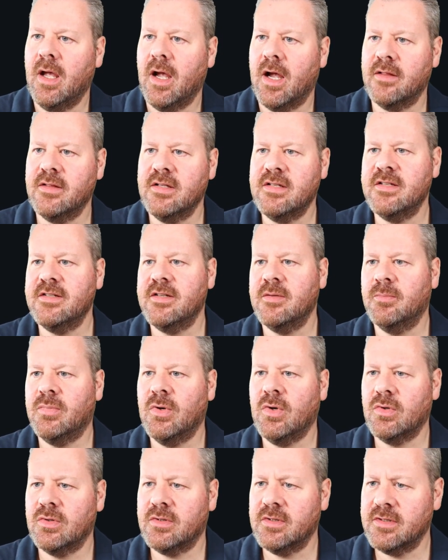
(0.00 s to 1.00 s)
And this is
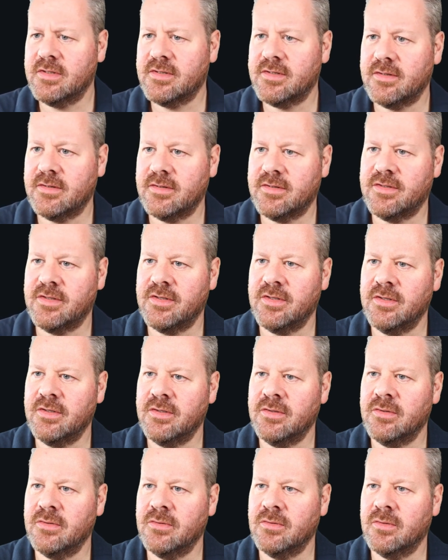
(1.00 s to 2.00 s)
important
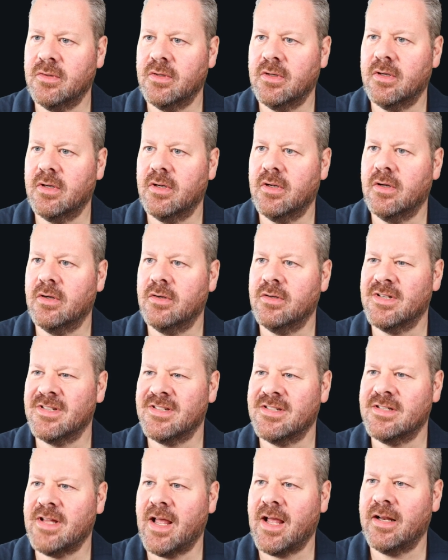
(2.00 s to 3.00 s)
to
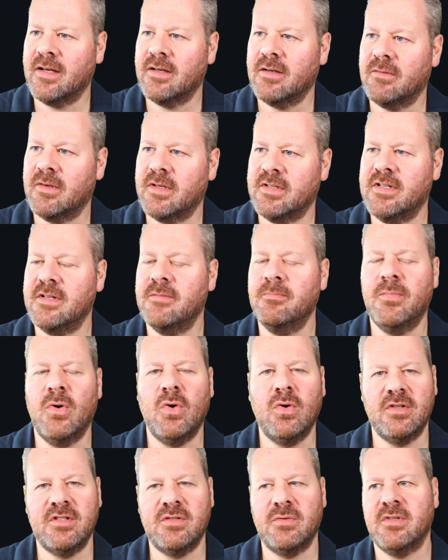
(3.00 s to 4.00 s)
understand. Well, it's
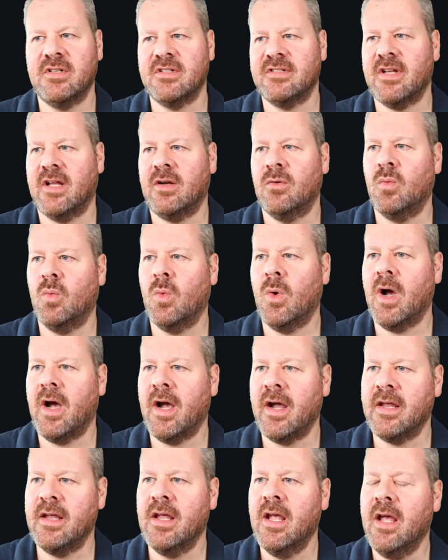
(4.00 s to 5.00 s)
important to understand
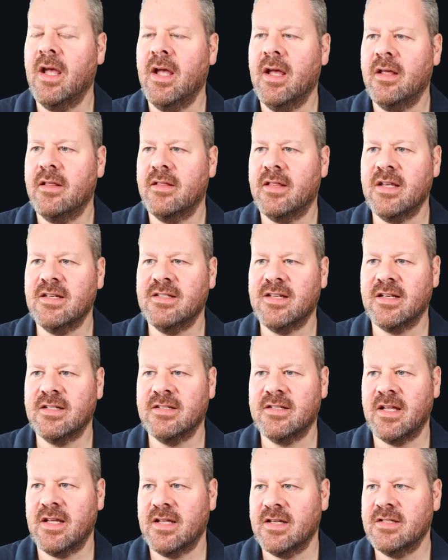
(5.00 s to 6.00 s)
why these
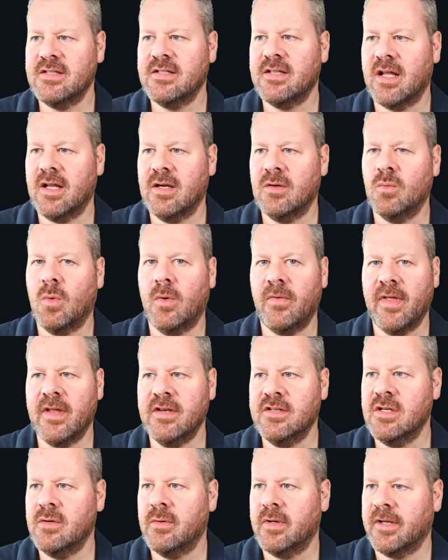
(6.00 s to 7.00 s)
exist and what they're
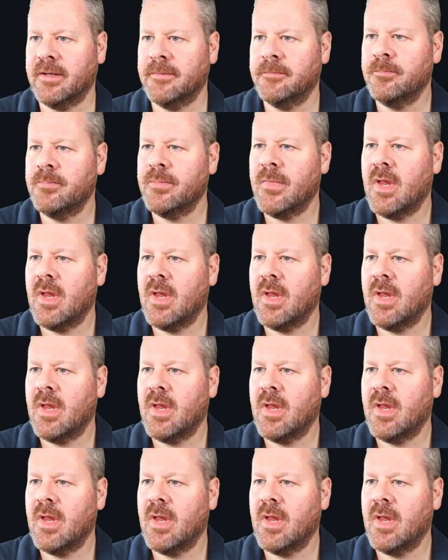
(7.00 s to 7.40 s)
doing.